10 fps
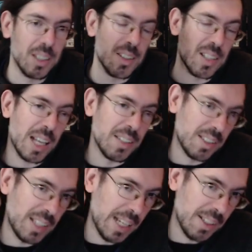inside
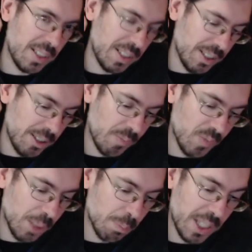that
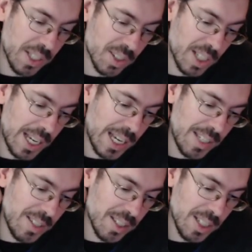that place, and